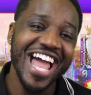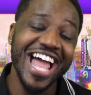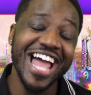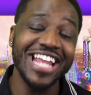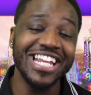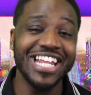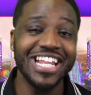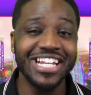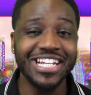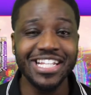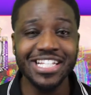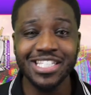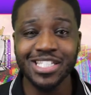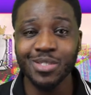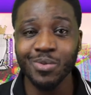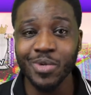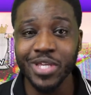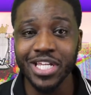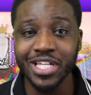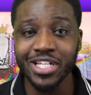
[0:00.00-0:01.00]
And then
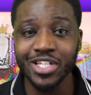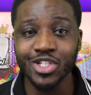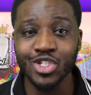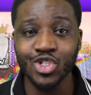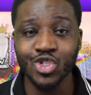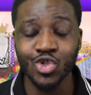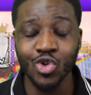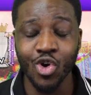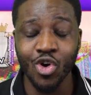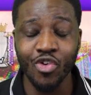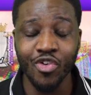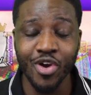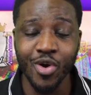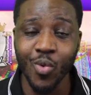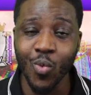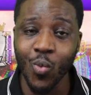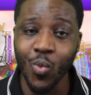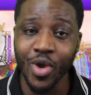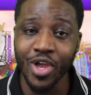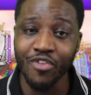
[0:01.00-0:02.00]
this week,
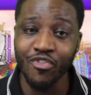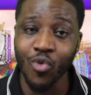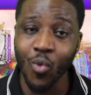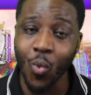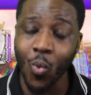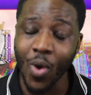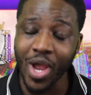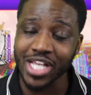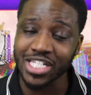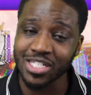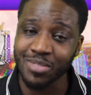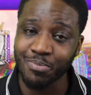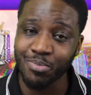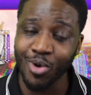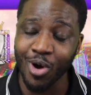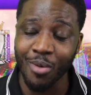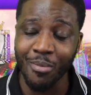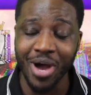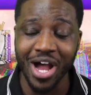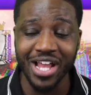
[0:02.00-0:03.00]
drawing with West
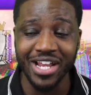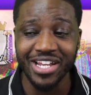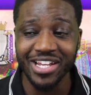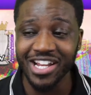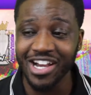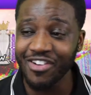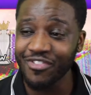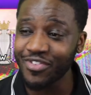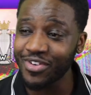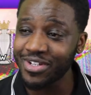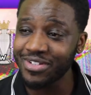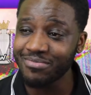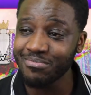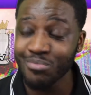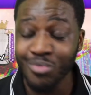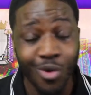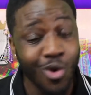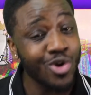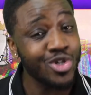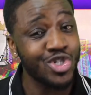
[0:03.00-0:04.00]
Brom,
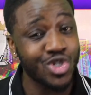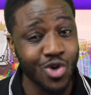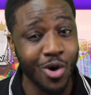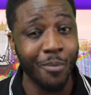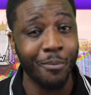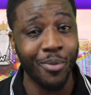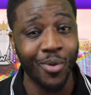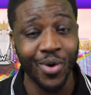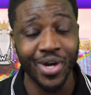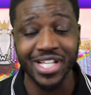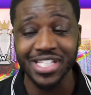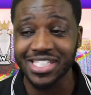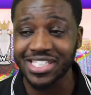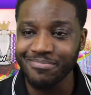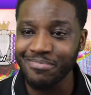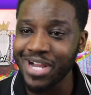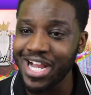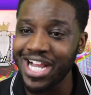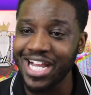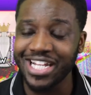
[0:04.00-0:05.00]
more drop points.
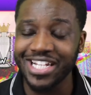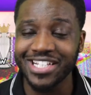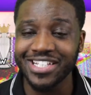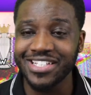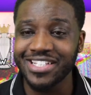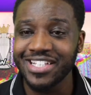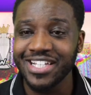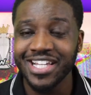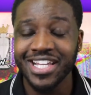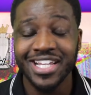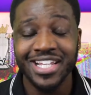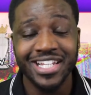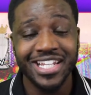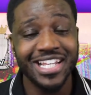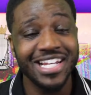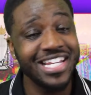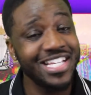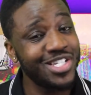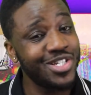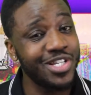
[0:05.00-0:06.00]
Man,
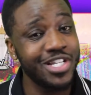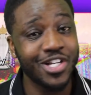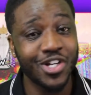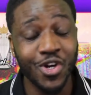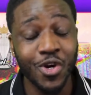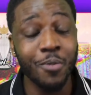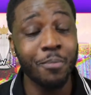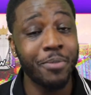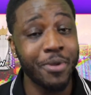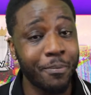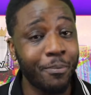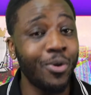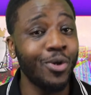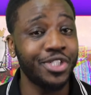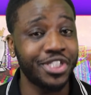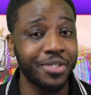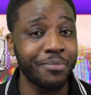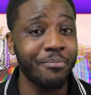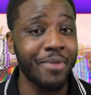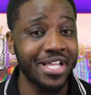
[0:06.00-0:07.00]
they literally could be
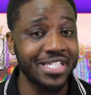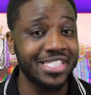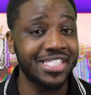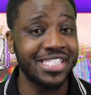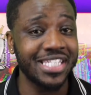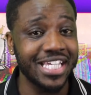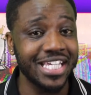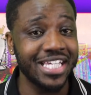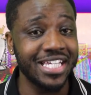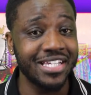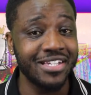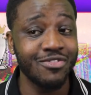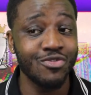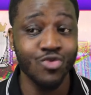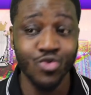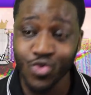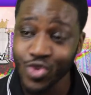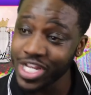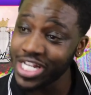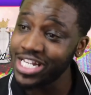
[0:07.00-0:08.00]
pushing Man City.
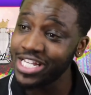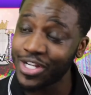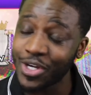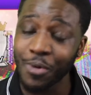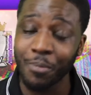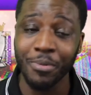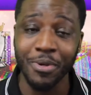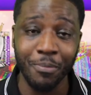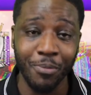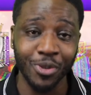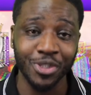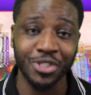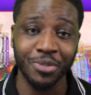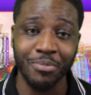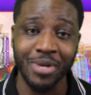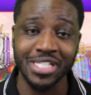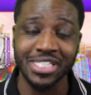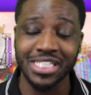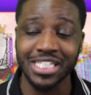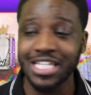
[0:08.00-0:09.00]
Really could be pushing
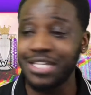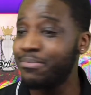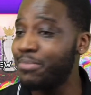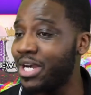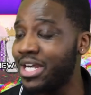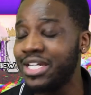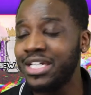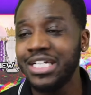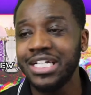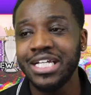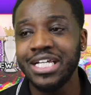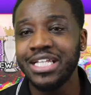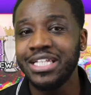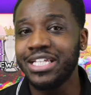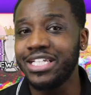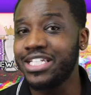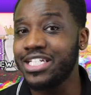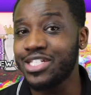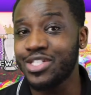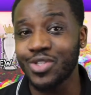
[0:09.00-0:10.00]
Man City, but
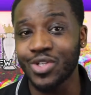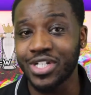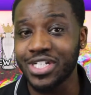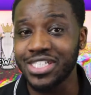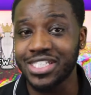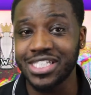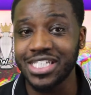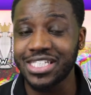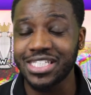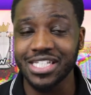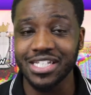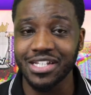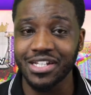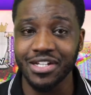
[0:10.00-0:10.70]
they're just not consistent